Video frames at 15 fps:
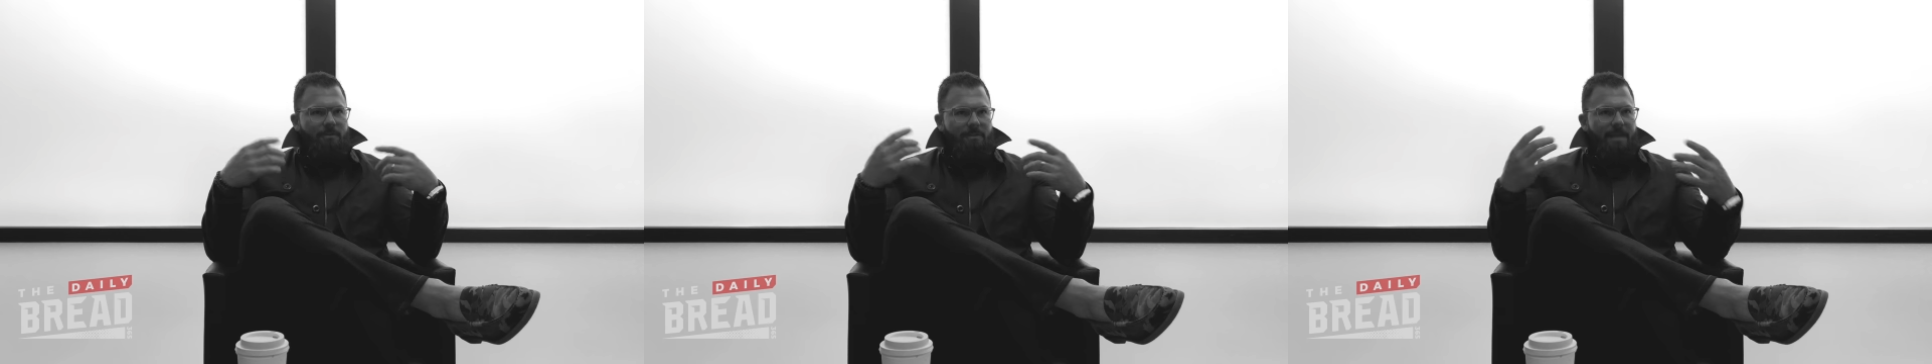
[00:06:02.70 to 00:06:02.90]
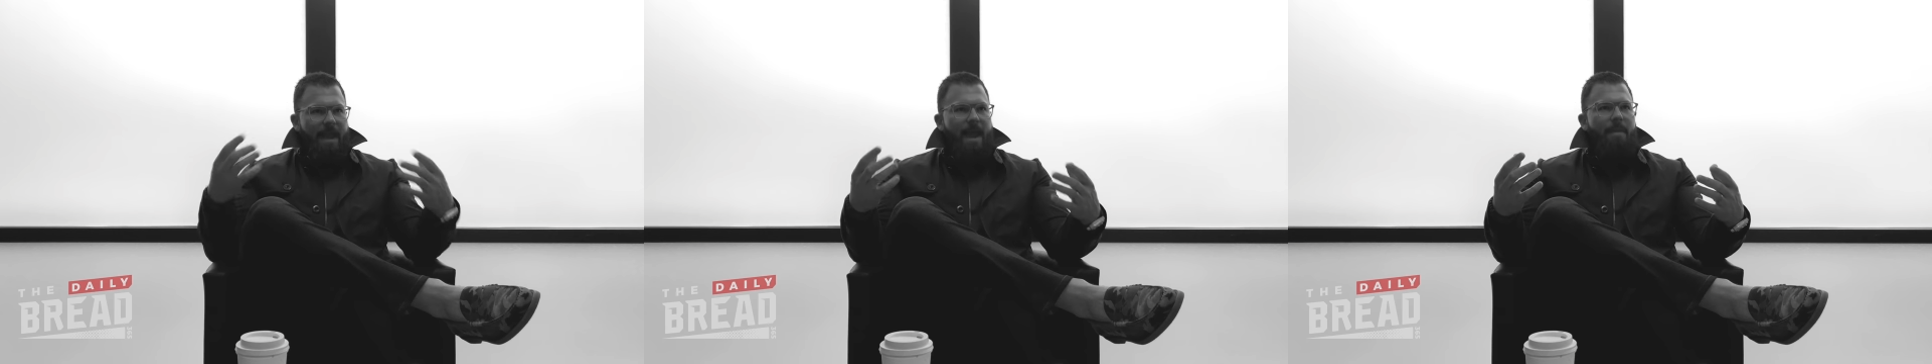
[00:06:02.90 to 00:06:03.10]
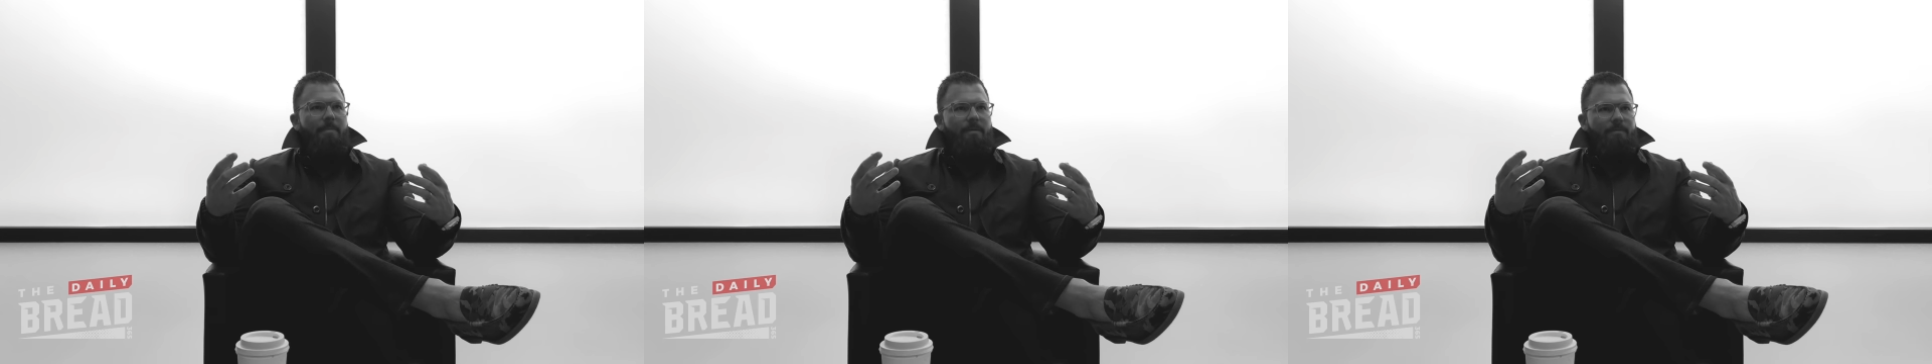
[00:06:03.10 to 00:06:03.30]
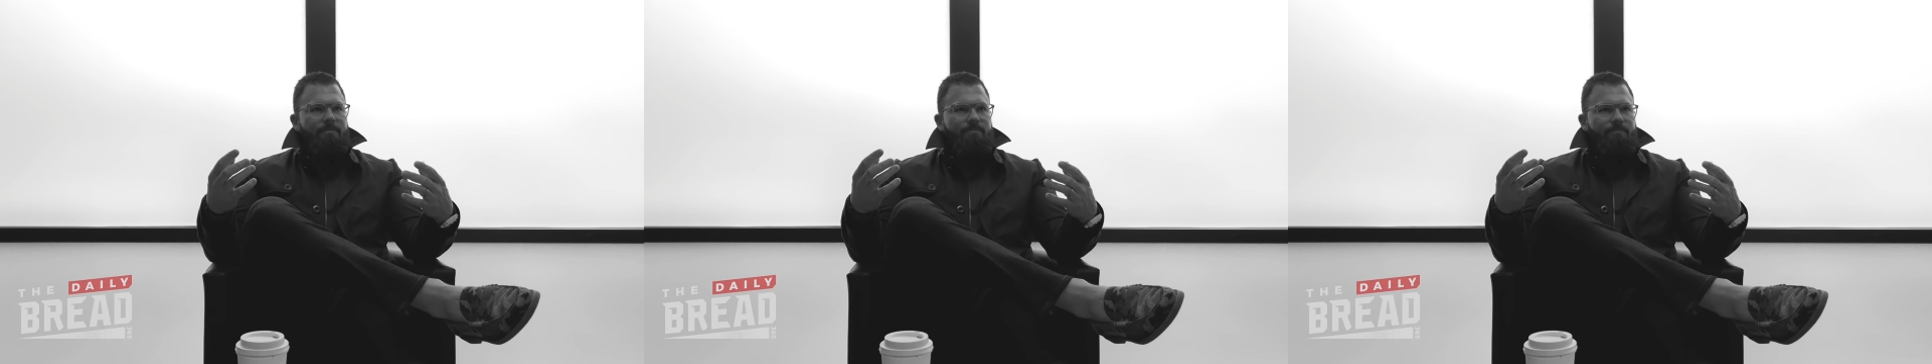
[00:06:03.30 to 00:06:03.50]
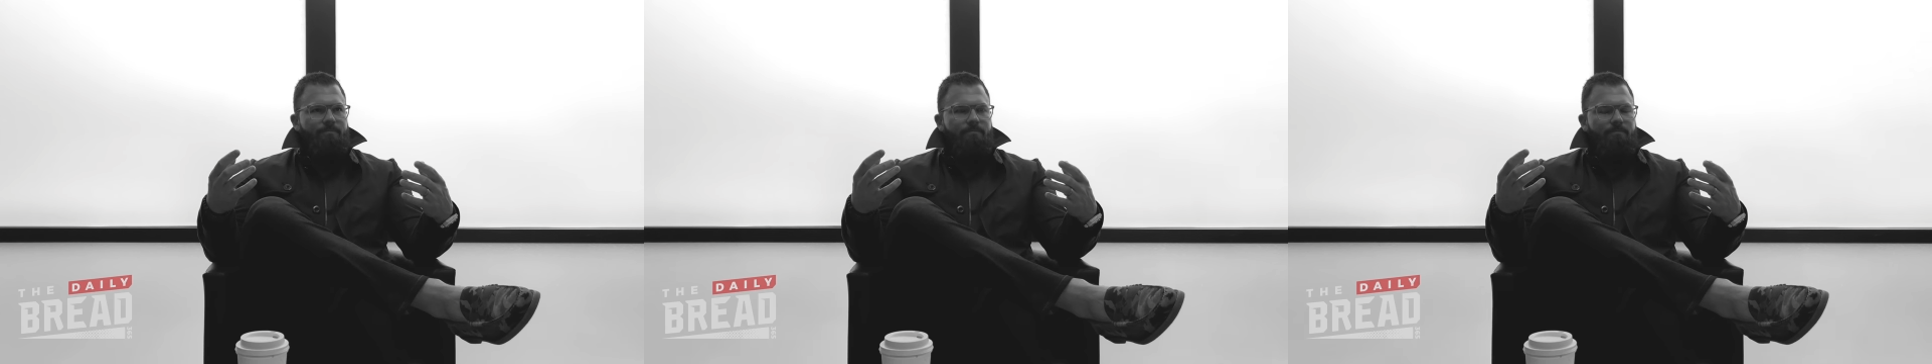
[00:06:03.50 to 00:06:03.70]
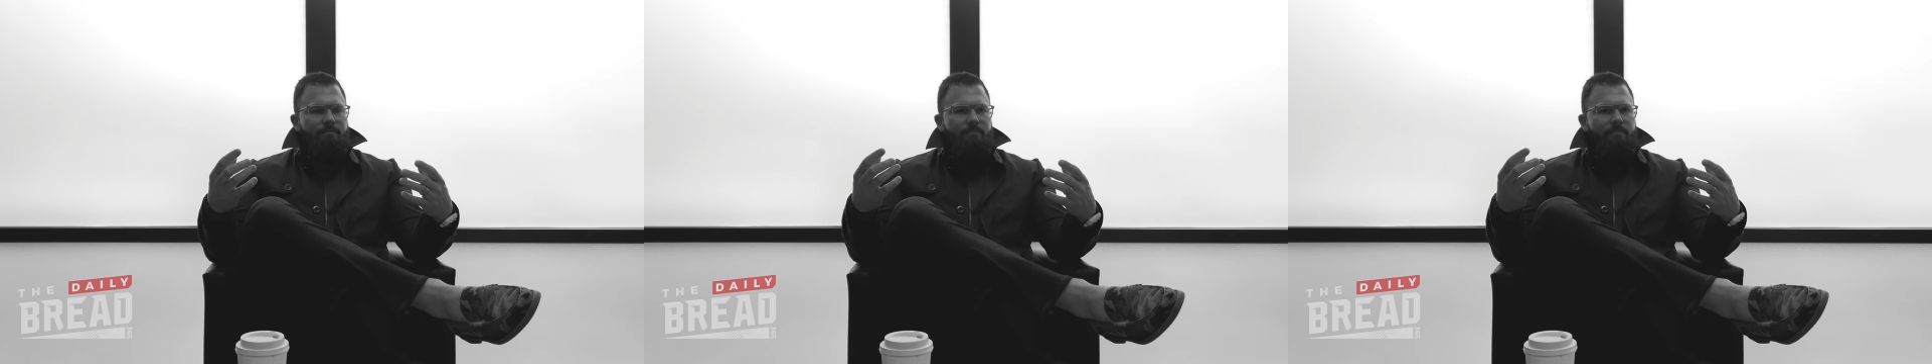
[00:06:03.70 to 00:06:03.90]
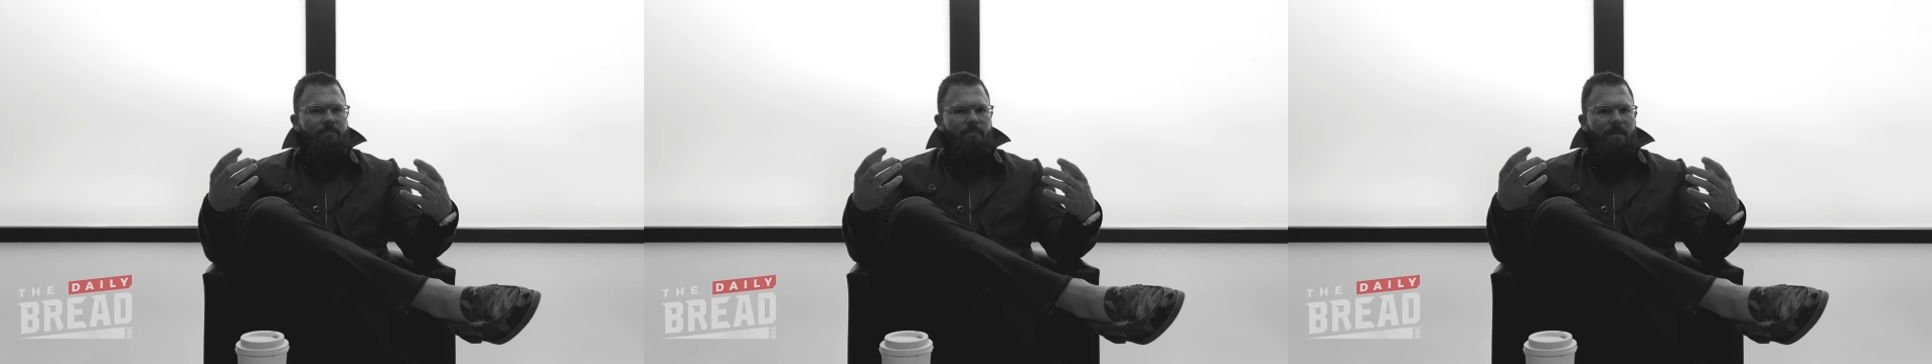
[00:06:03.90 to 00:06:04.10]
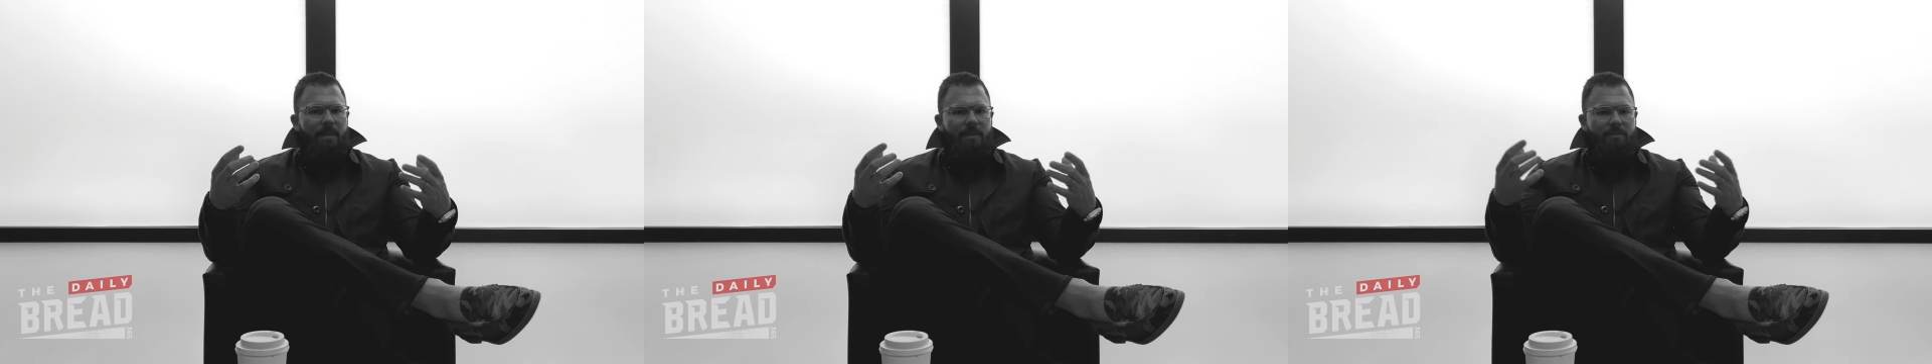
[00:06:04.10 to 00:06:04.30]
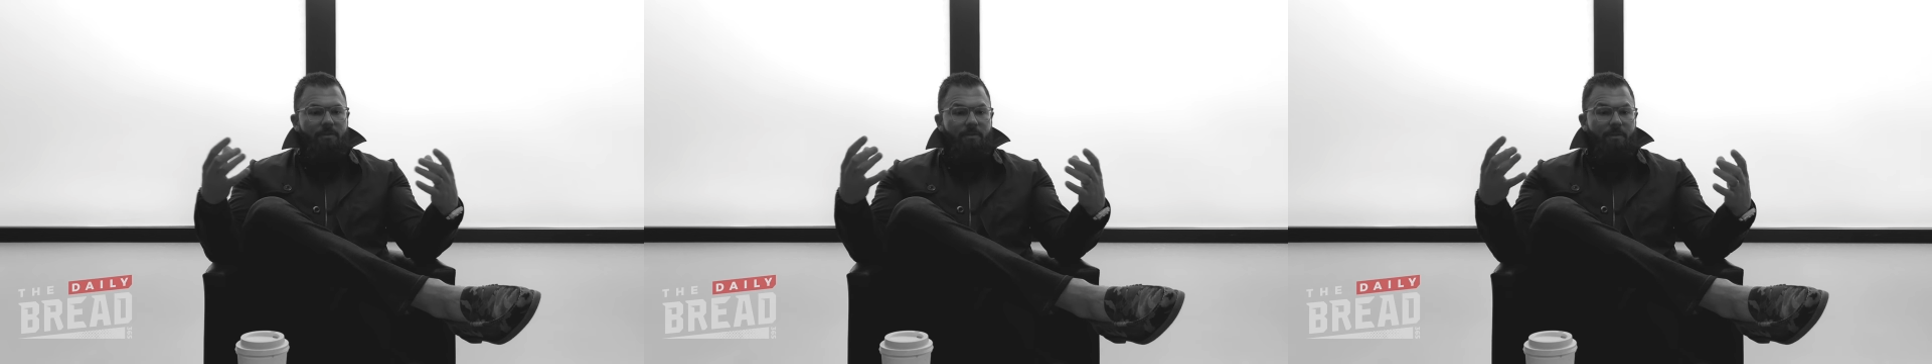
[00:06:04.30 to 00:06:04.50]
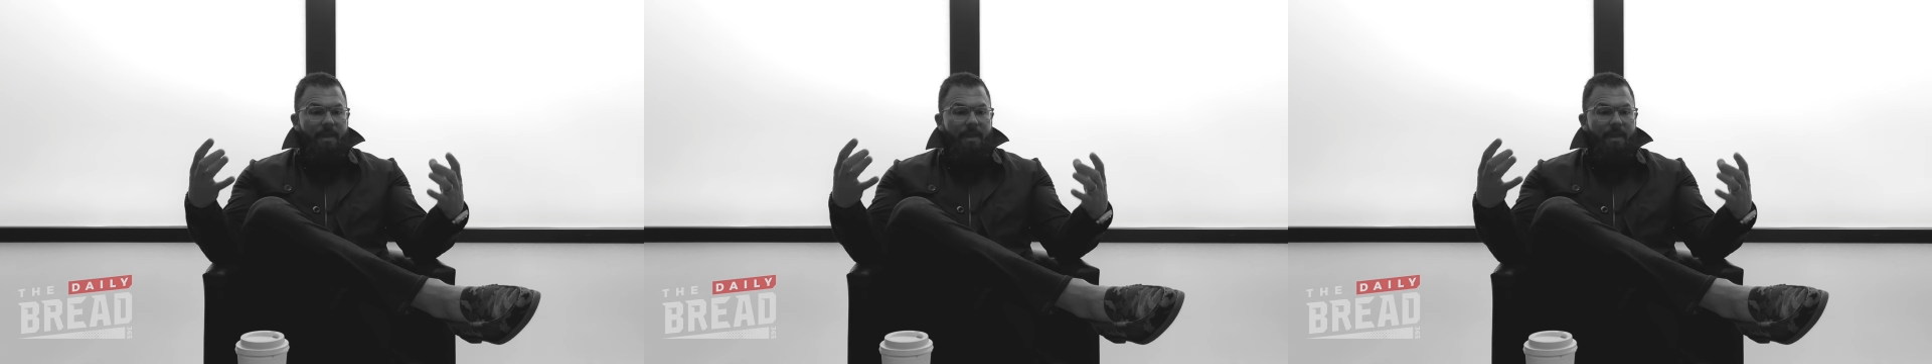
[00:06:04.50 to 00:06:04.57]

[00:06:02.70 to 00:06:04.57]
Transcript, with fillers: just happen. And so